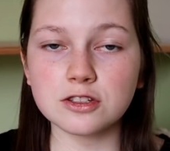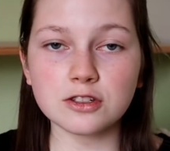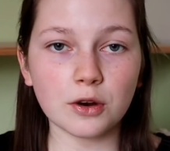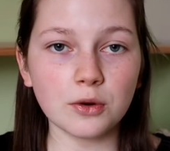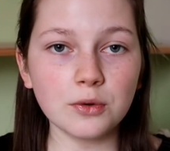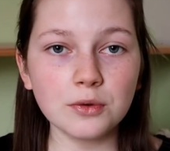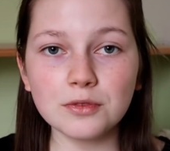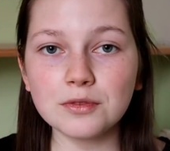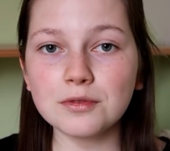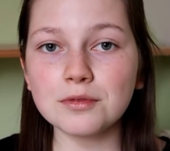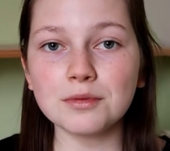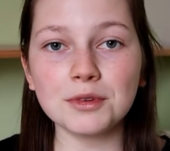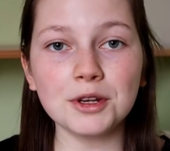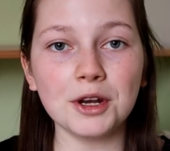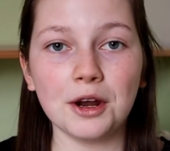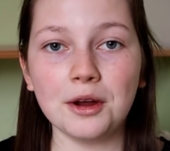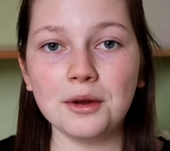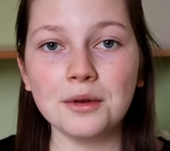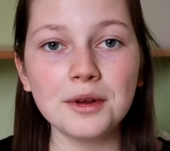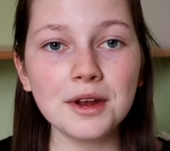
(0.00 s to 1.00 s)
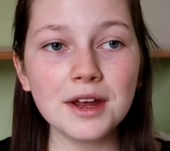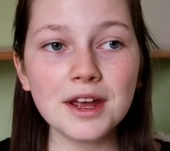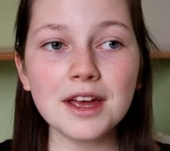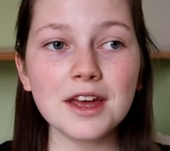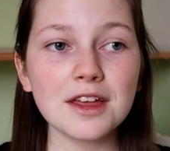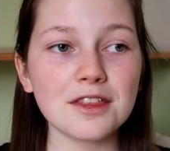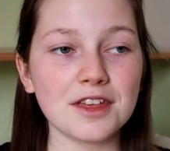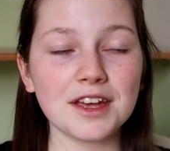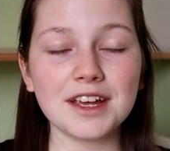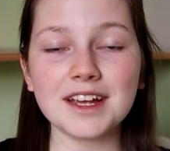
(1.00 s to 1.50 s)
Don't, you know,
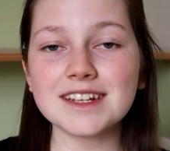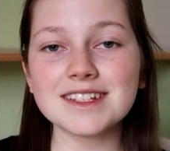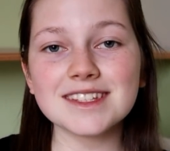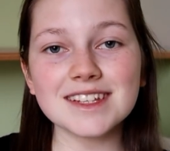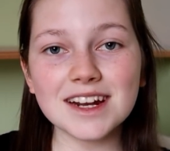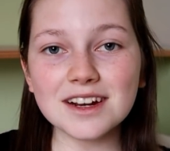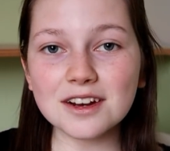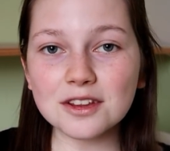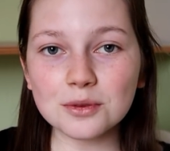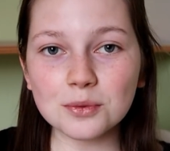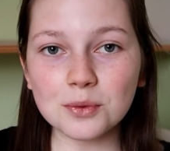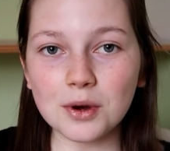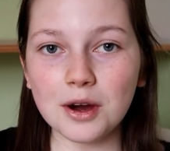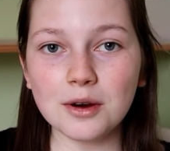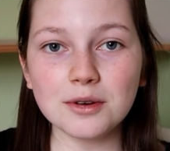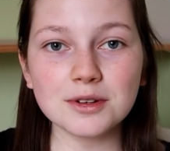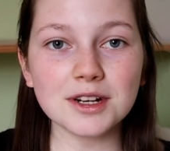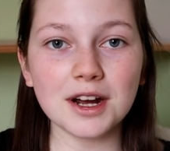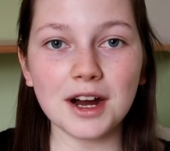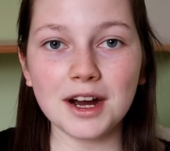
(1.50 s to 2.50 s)
think it's the end of the world.